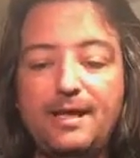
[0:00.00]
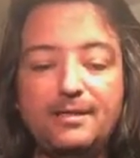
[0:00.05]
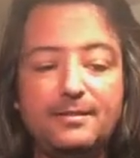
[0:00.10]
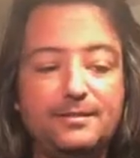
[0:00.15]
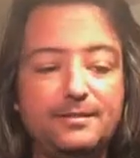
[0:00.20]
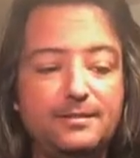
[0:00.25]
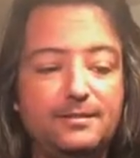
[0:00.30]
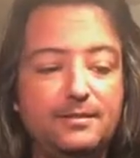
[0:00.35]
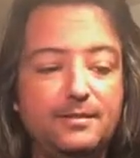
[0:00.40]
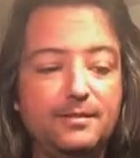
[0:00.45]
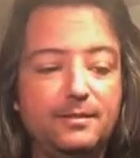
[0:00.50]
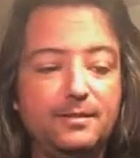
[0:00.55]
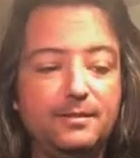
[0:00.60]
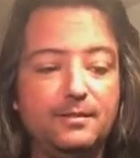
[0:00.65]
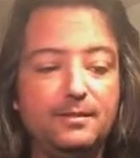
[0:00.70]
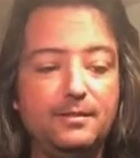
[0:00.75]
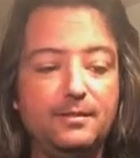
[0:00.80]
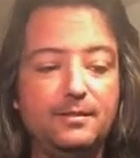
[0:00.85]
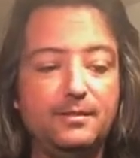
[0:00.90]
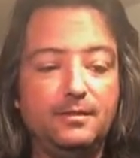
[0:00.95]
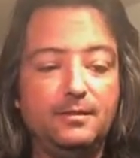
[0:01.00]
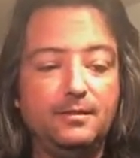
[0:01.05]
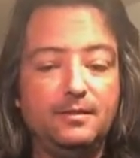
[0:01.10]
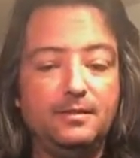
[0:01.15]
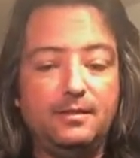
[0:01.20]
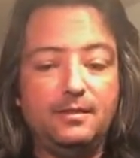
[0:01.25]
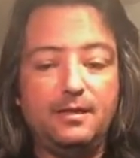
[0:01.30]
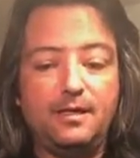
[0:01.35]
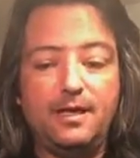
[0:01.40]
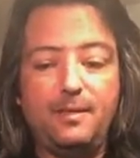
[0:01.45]
It has,
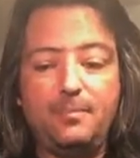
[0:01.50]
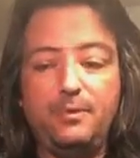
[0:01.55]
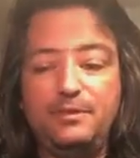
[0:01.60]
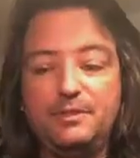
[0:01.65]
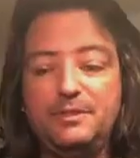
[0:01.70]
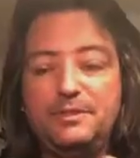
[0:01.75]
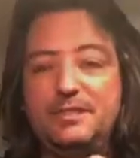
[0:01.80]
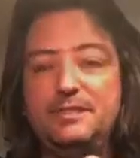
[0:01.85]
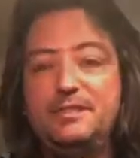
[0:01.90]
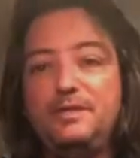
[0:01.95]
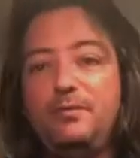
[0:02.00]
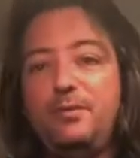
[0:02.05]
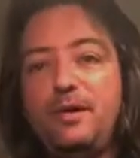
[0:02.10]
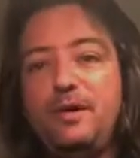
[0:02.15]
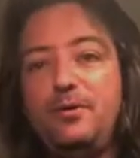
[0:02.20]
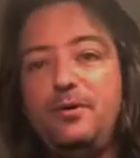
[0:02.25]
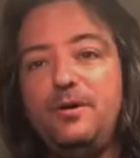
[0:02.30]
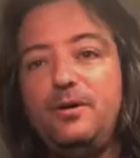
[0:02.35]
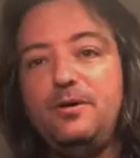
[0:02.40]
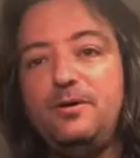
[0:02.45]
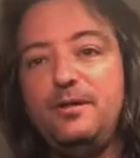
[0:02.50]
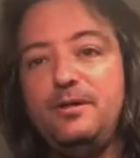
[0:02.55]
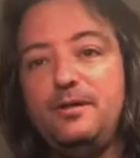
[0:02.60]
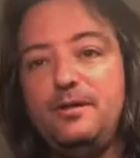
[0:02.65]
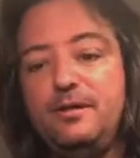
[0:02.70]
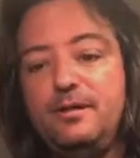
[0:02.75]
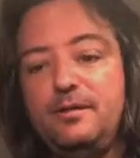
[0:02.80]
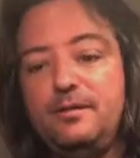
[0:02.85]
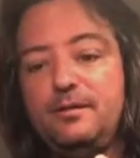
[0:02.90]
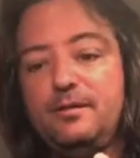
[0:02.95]
I put 60 weight
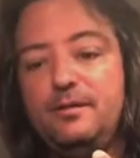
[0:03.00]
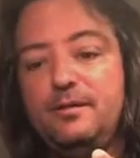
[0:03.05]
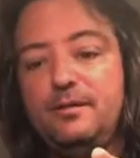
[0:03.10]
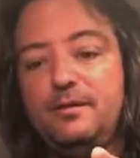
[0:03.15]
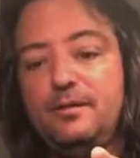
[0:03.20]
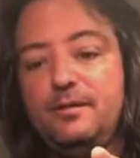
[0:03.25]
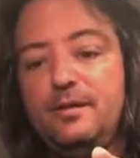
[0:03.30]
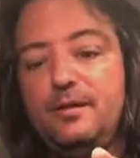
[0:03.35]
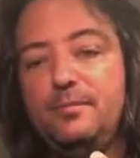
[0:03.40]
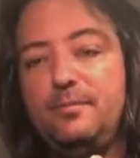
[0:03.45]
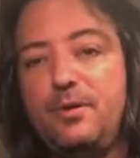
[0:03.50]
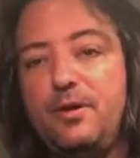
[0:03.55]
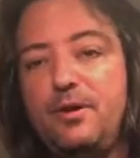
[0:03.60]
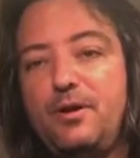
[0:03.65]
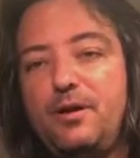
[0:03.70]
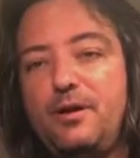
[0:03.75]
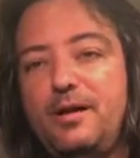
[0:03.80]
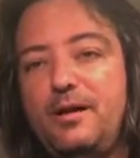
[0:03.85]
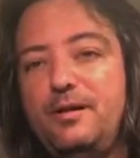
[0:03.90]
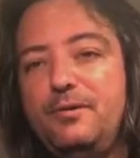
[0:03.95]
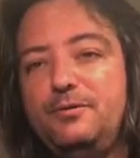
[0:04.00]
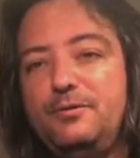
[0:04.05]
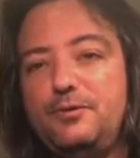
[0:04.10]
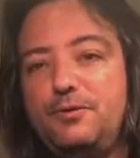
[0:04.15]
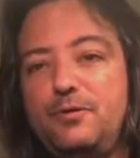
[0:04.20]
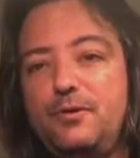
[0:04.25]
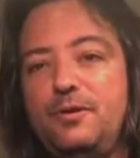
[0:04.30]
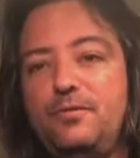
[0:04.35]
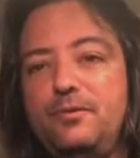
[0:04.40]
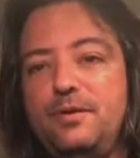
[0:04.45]
oil in the bar.
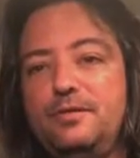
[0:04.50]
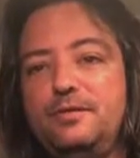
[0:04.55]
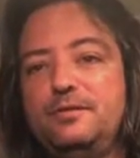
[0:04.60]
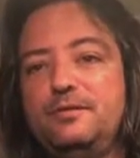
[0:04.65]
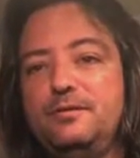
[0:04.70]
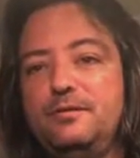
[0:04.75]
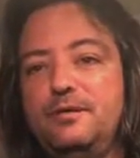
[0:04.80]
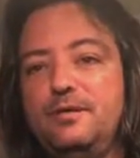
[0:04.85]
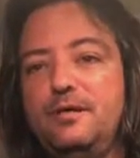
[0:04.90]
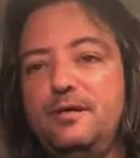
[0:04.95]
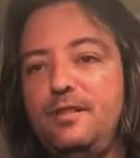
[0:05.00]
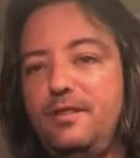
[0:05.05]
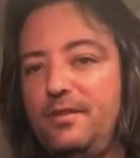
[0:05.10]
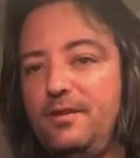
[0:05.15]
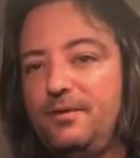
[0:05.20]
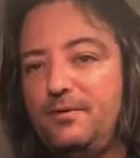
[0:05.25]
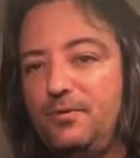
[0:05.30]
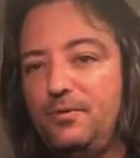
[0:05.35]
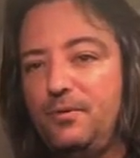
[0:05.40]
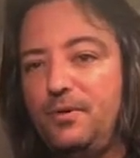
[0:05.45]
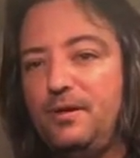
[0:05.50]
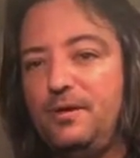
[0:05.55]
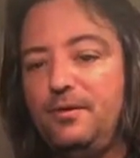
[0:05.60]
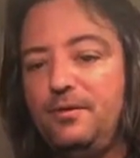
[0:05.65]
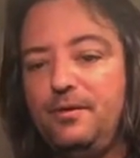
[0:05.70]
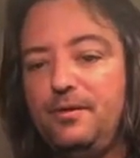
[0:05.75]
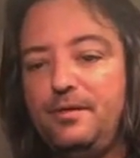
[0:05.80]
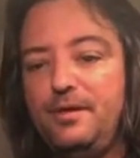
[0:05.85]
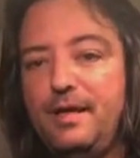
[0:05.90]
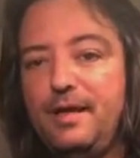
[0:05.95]
I know Troy runs
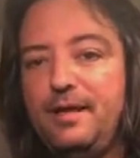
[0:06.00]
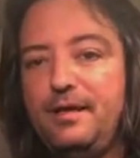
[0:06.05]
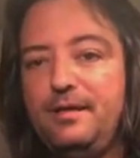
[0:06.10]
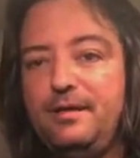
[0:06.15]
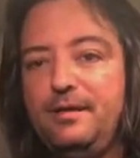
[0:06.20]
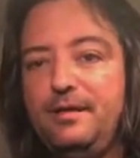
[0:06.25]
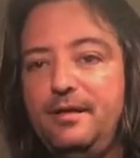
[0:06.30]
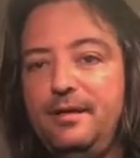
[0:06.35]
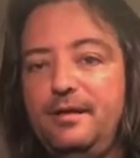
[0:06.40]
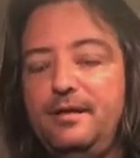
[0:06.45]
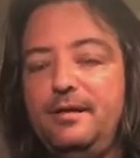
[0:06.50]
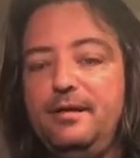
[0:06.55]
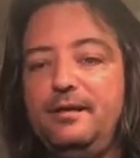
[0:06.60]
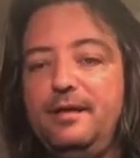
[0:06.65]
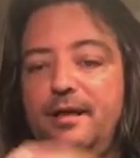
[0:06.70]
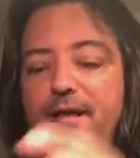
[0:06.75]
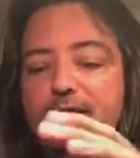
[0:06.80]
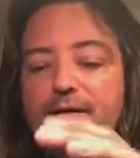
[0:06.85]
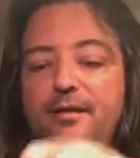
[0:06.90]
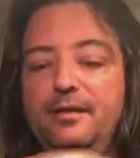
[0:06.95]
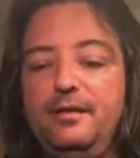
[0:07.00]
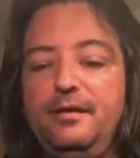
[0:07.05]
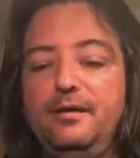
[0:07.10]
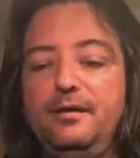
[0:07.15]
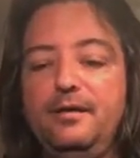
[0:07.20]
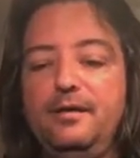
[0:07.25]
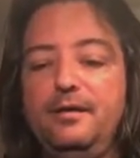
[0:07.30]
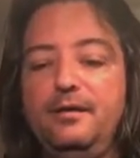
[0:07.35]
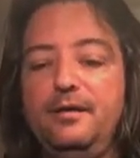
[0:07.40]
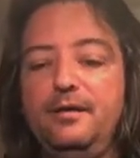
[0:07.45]
thicker oil than that, and
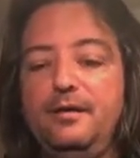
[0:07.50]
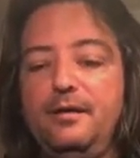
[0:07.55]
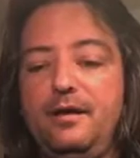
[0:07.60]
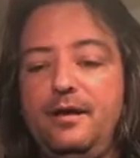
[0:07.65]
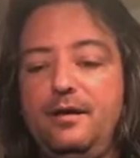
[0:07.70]
Kelly.